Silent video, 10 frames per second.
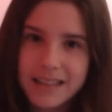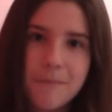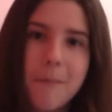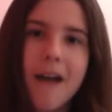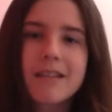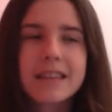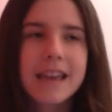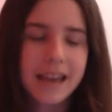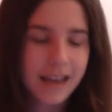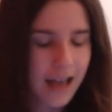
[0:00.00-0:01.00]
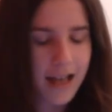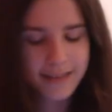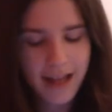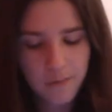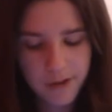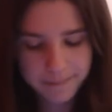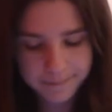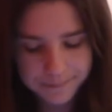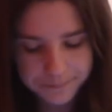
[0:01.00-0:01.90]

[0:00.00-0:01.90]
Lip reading: embarrassing as that one.